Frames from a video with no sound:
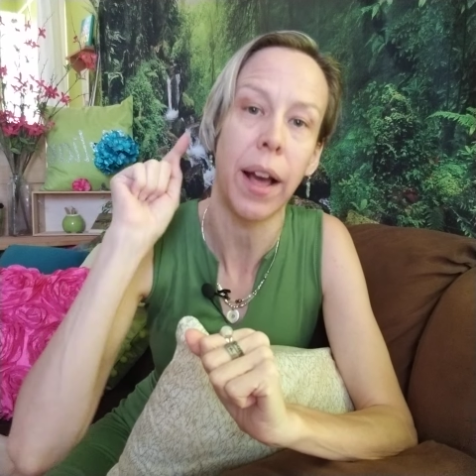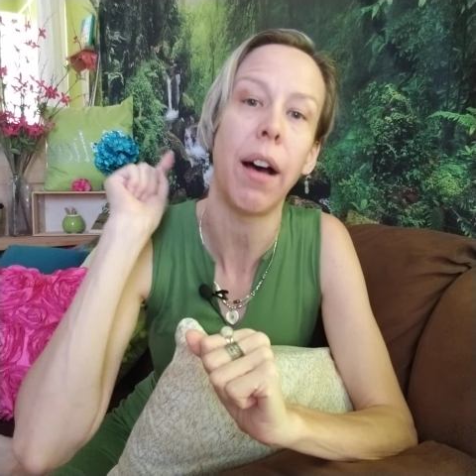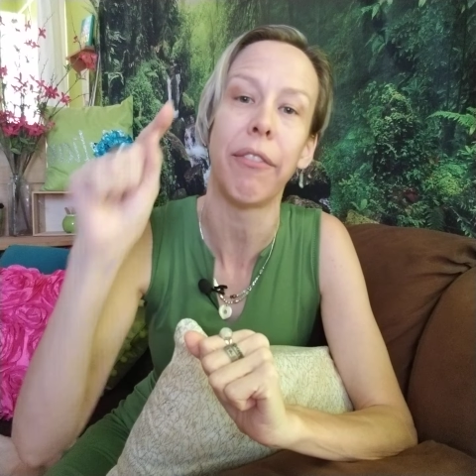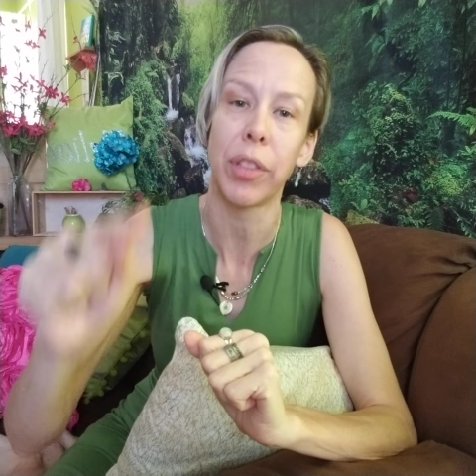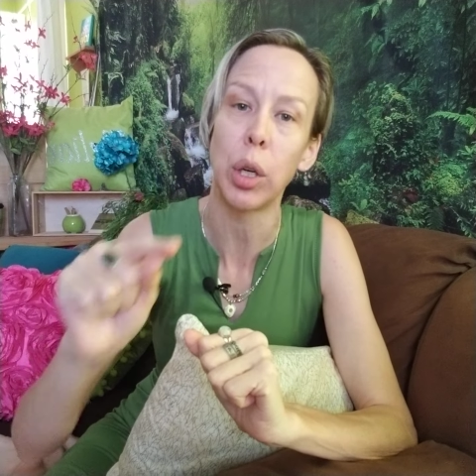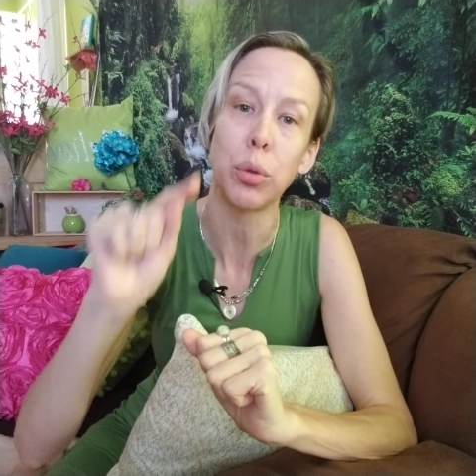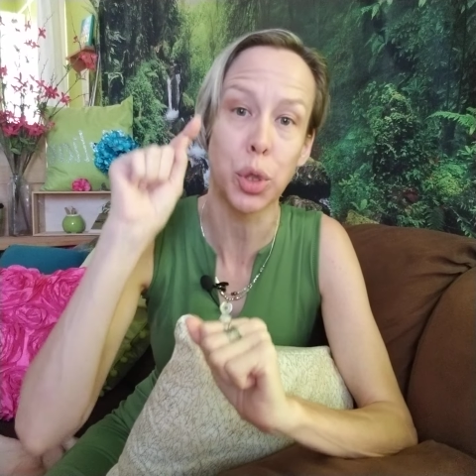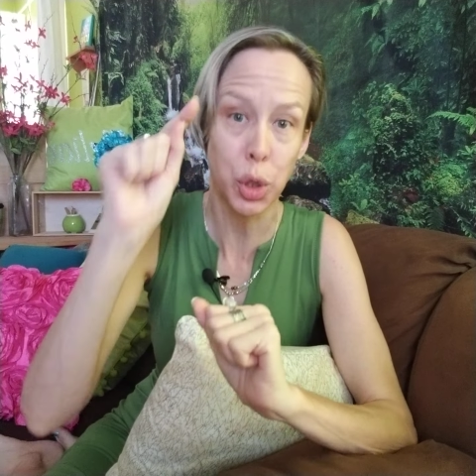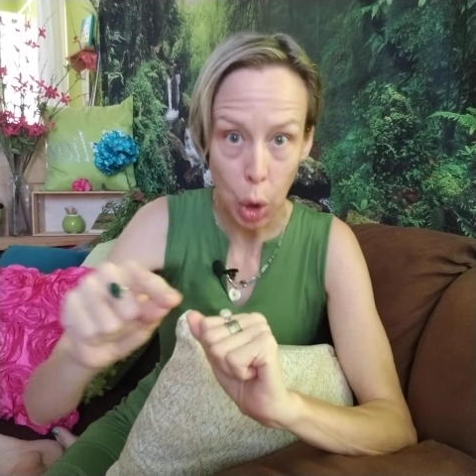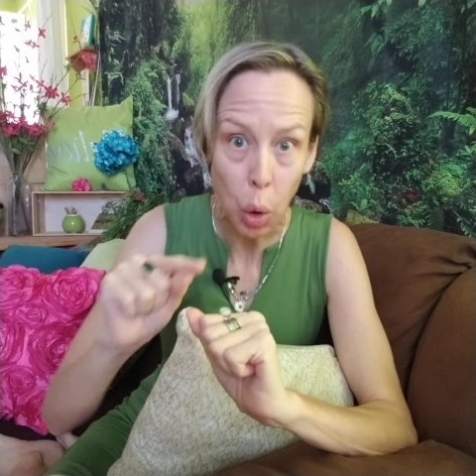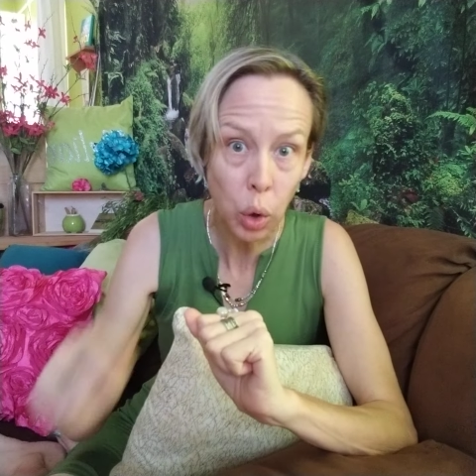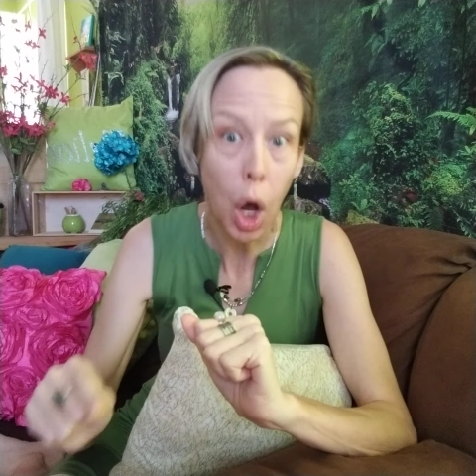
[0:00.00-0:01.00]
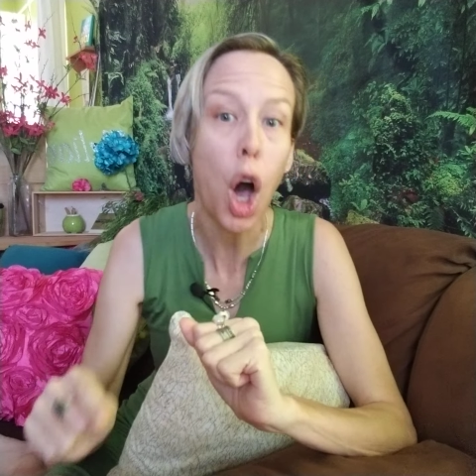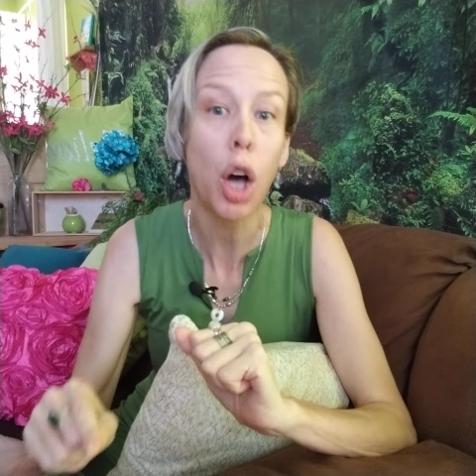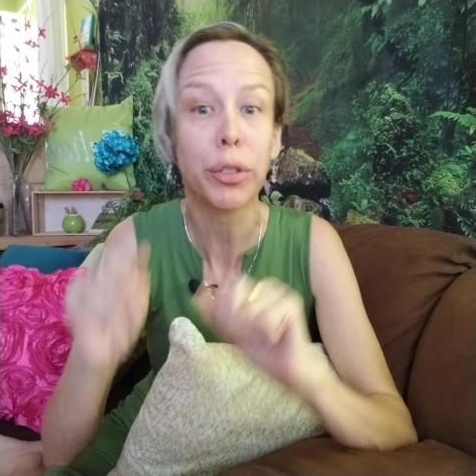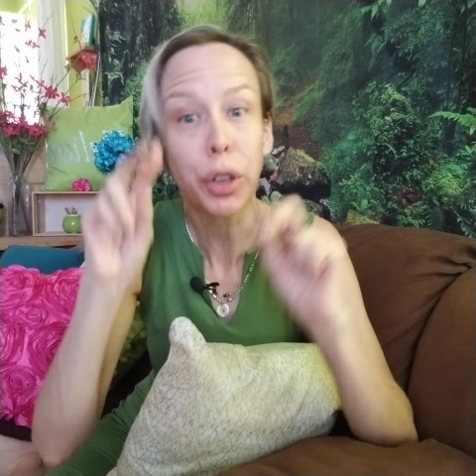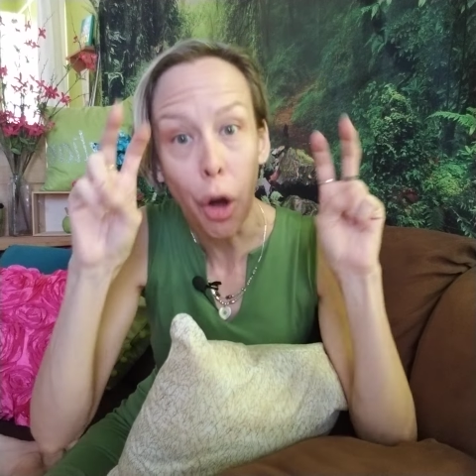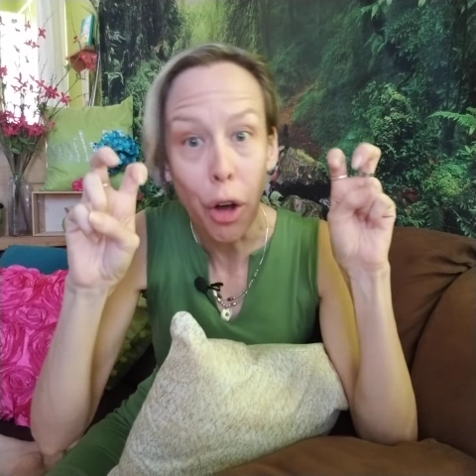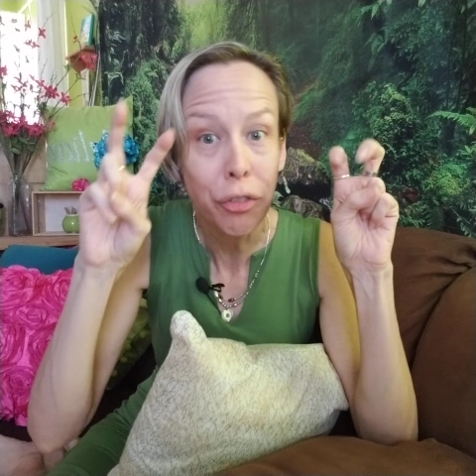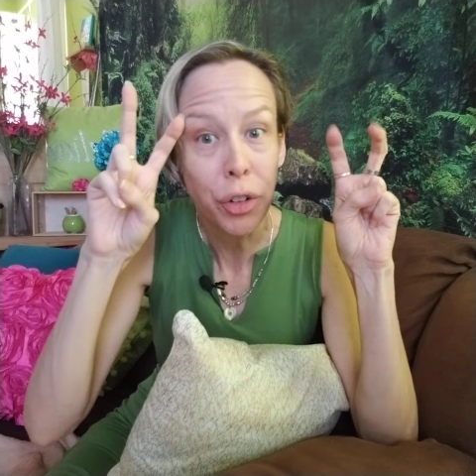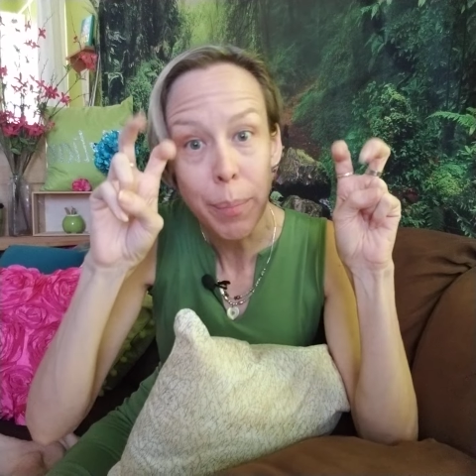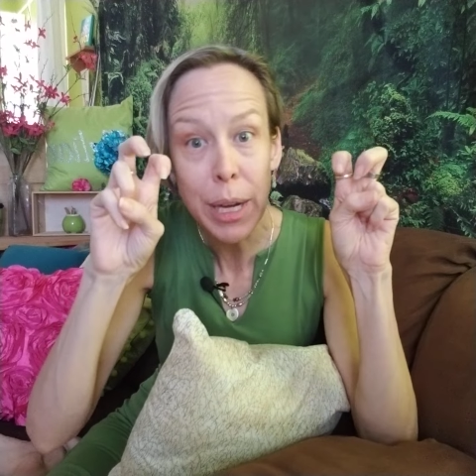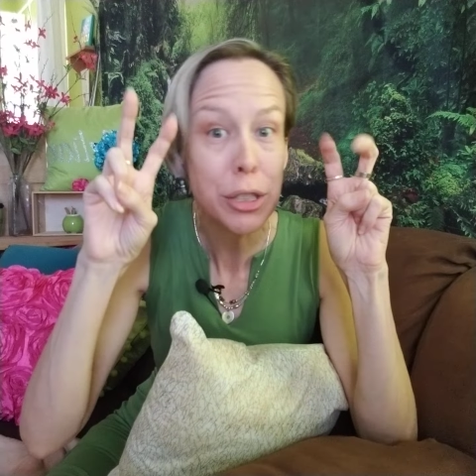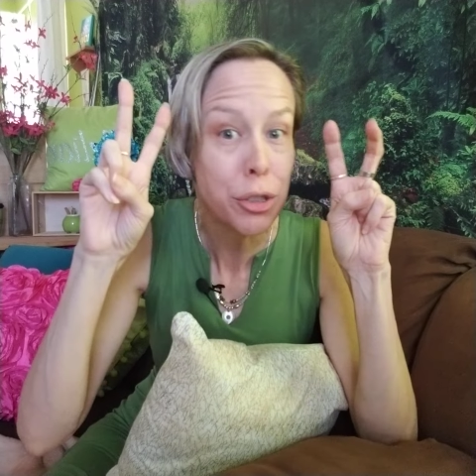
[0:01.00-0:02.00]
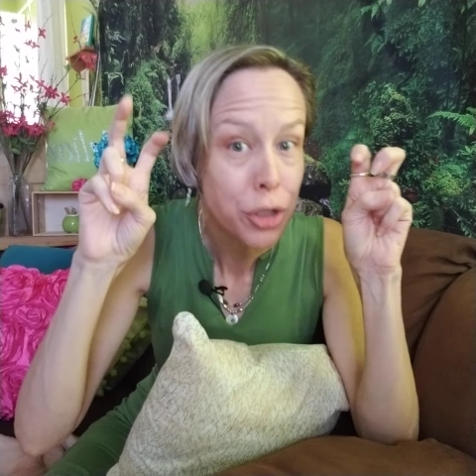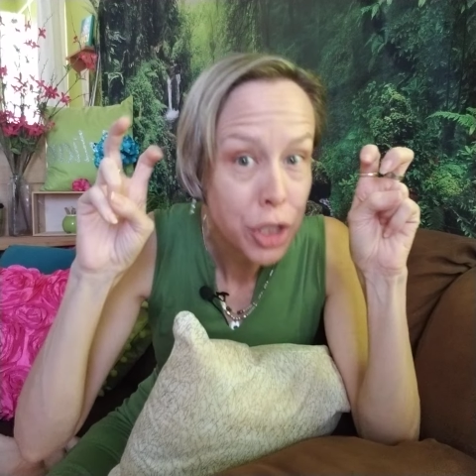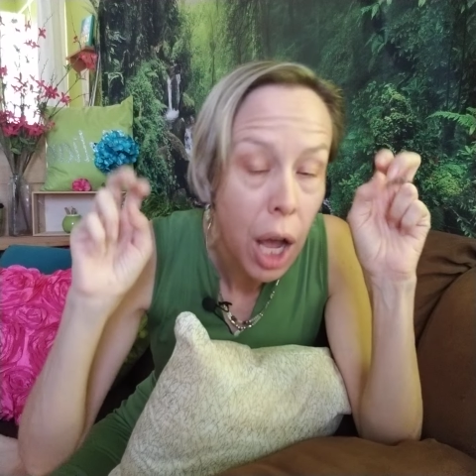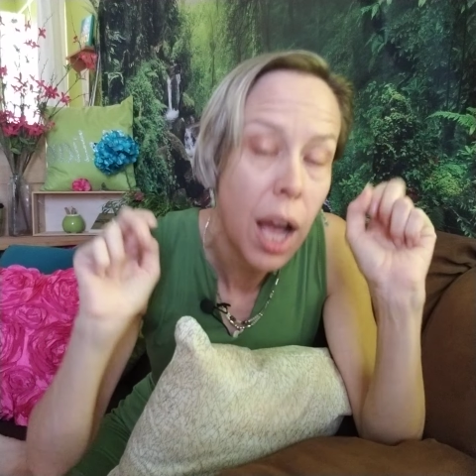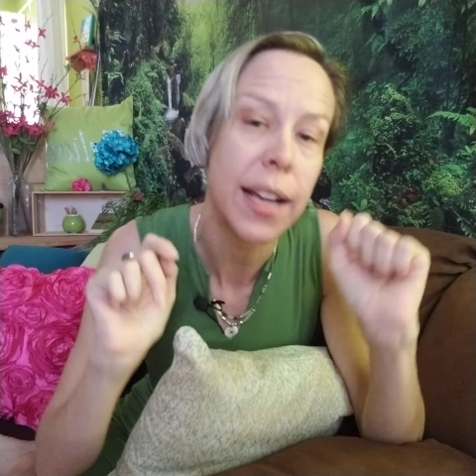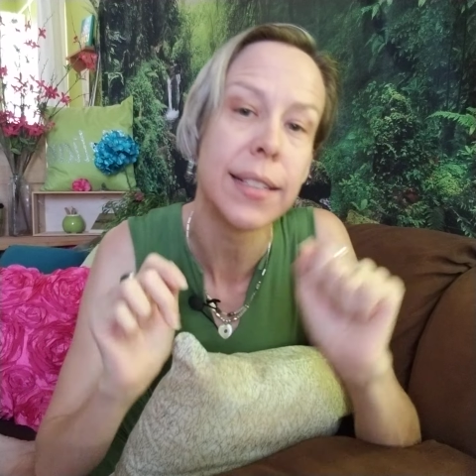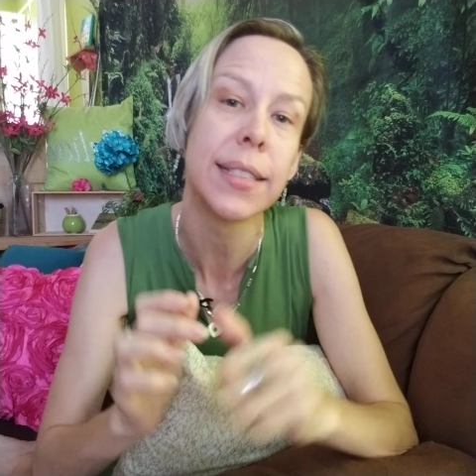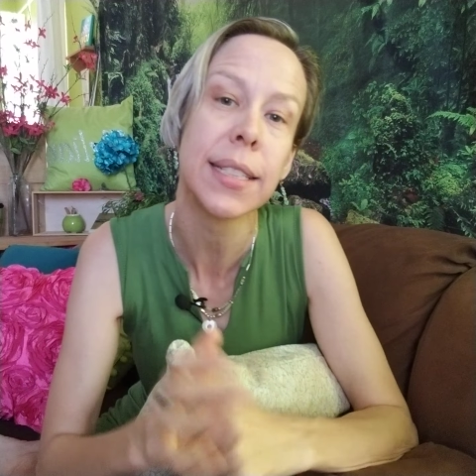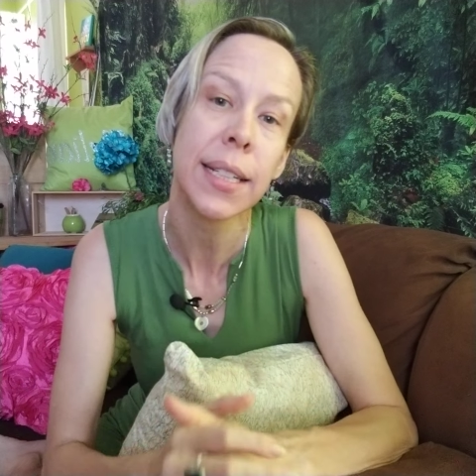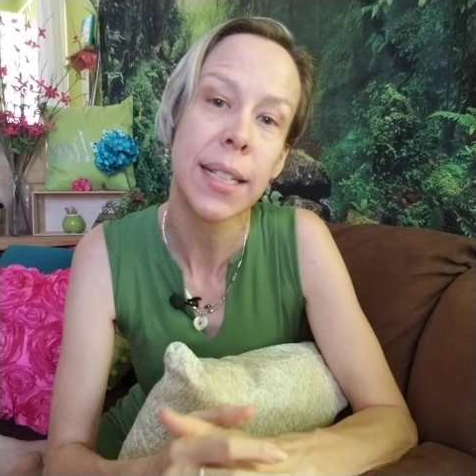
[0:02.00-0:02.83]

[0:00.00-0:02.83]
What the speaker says: of those so-called confirmation signs